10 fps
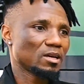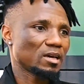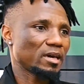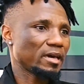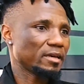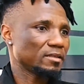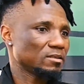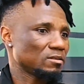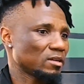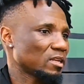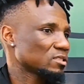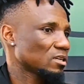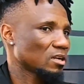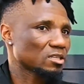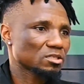And I
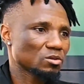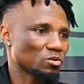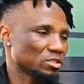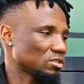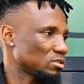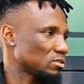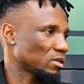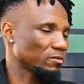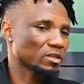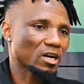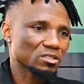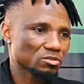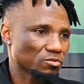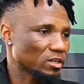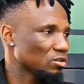started asking questions. I even asked
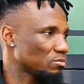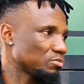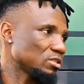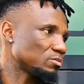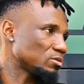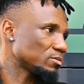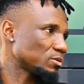random people.